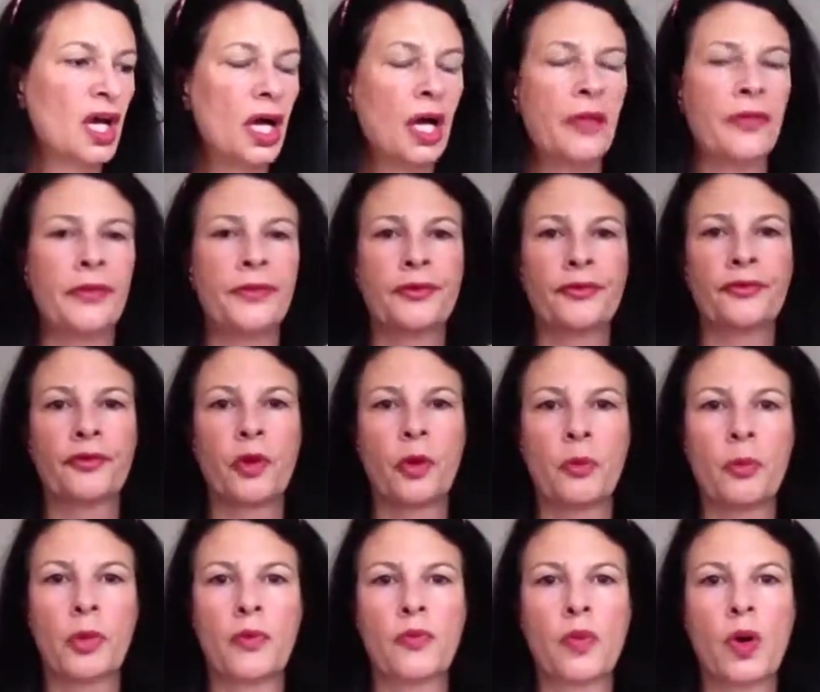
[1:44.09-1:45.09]
And then I've got
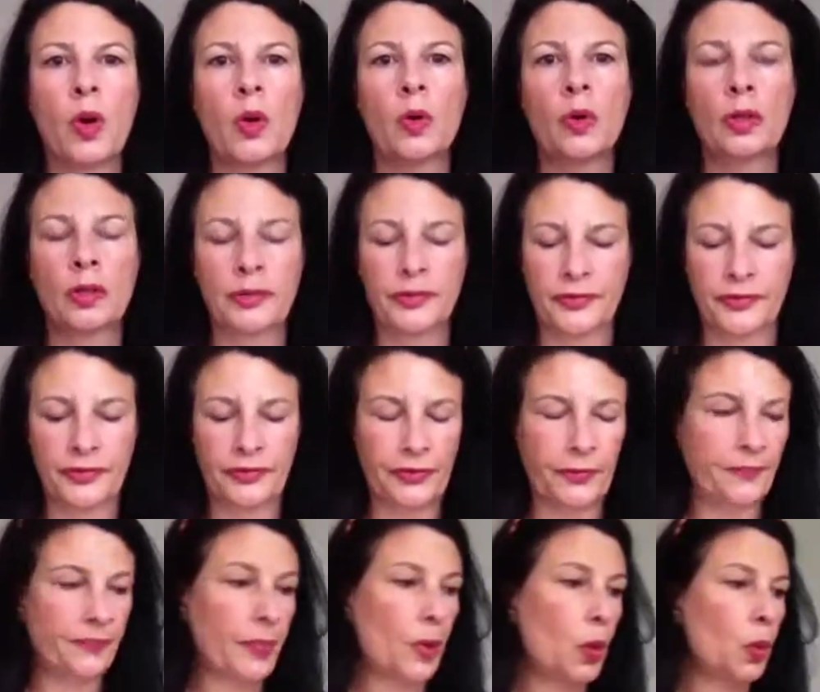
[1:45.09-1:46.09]
my rollers,
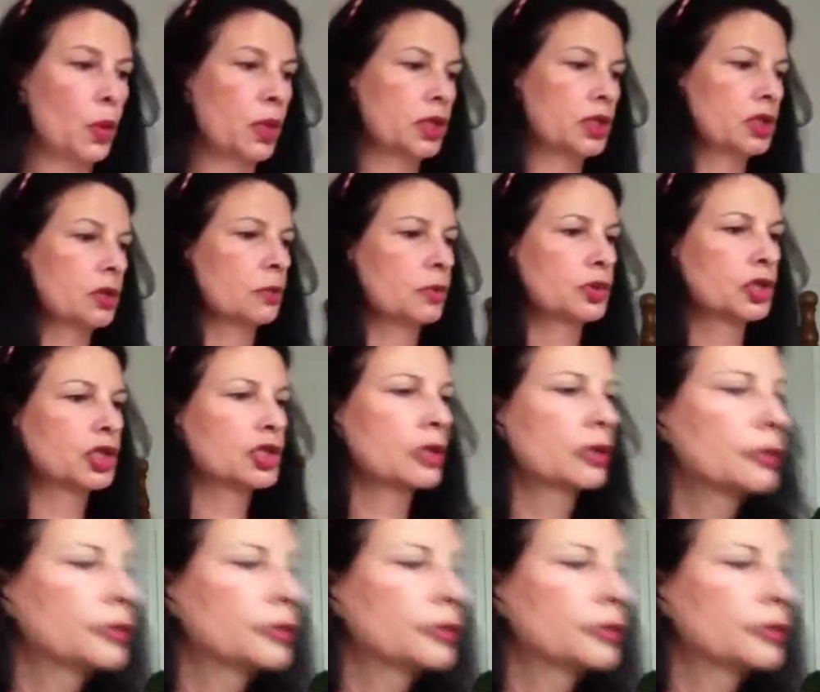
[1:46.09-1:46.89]
which I will show